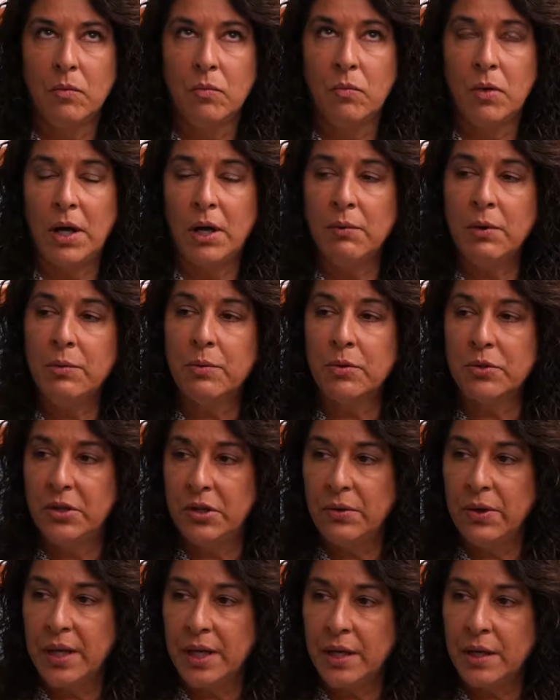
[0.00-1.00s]
while we were
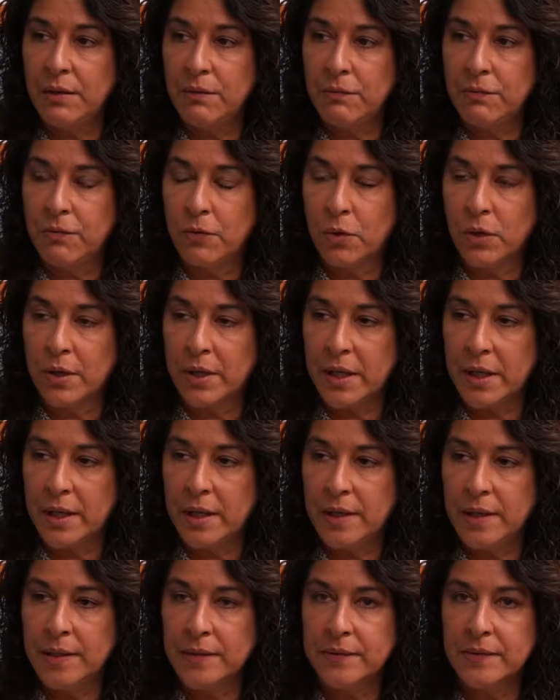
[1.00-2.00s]
doing it in 4
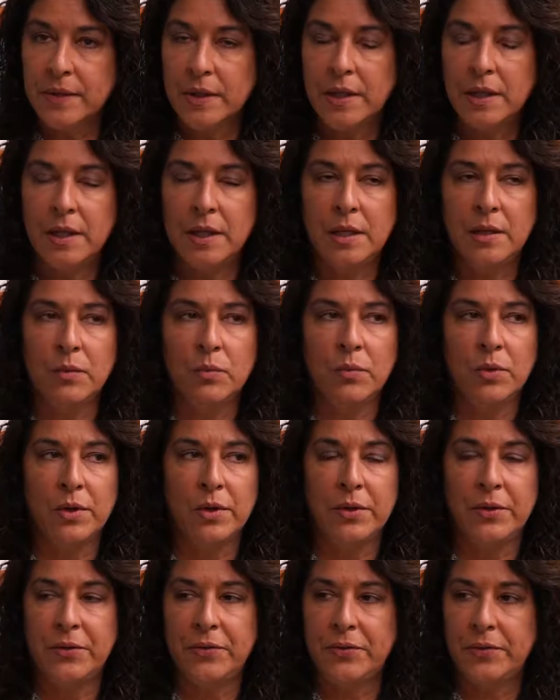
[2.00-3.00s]
days, it
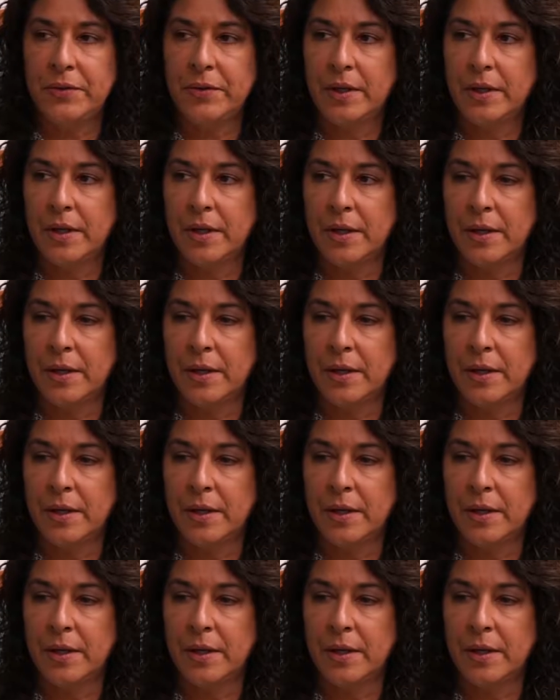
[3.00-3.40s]
was